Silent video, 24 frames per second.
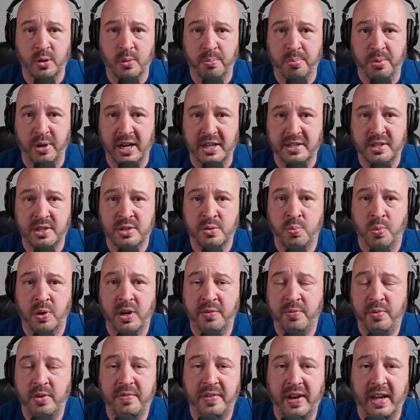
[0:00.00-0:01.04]
prices, what
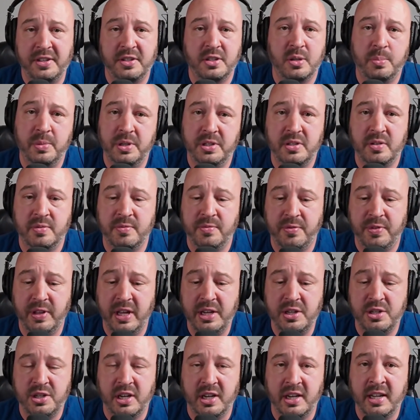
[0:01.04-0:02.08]
if we've had so much
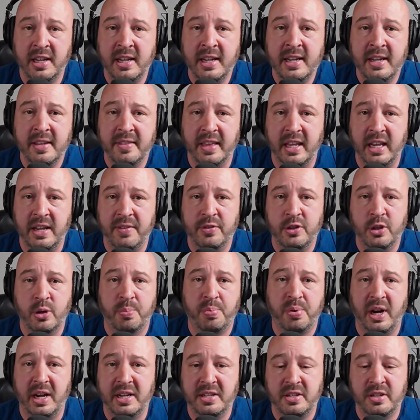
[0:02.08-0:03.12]
inflation that even though
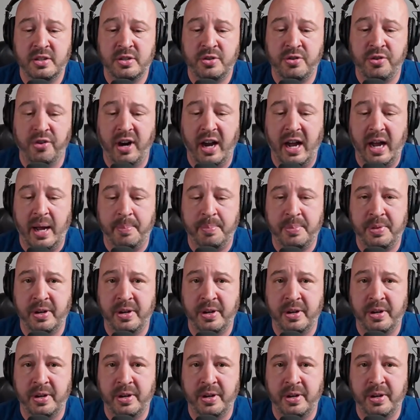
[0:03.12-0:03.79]
prices drop,